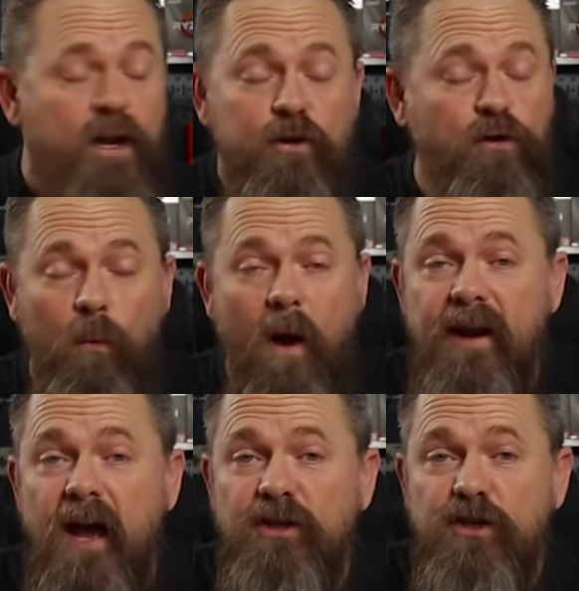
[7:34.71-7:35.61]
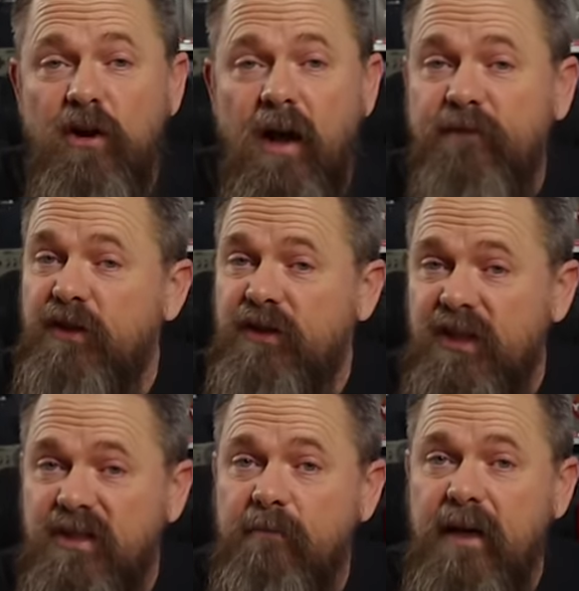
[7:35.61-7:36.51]
so why not shut off the
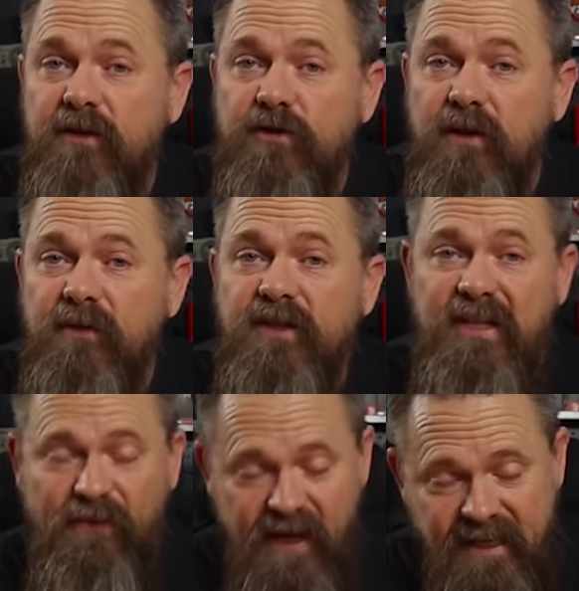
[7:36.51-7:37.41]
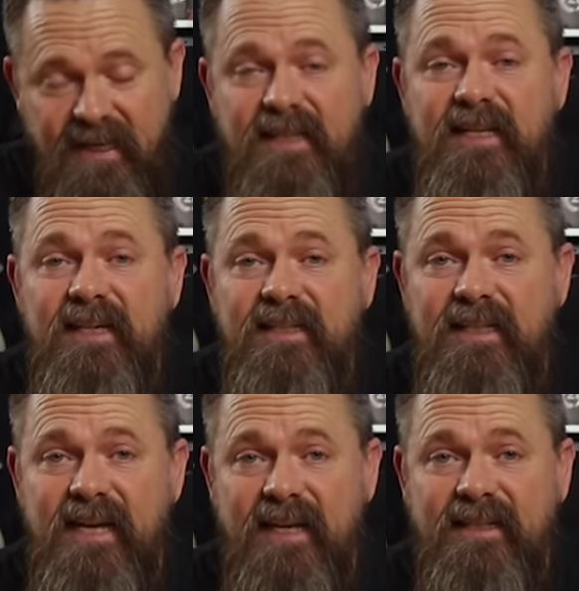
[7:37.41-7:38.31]
SysMain service if an SSD is
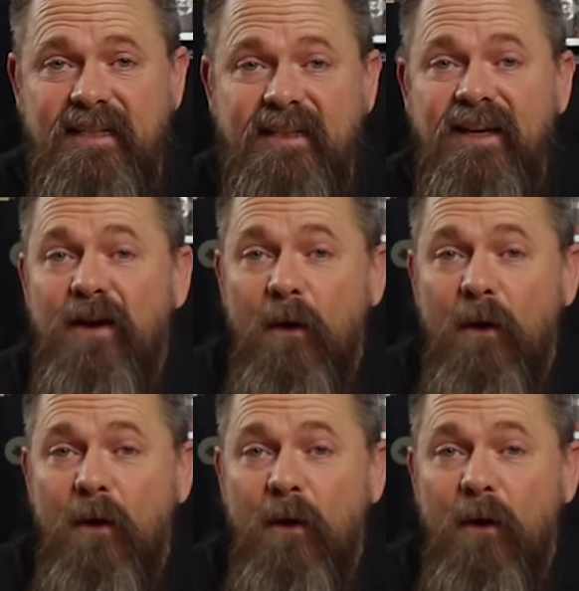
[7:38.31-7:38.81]
detected?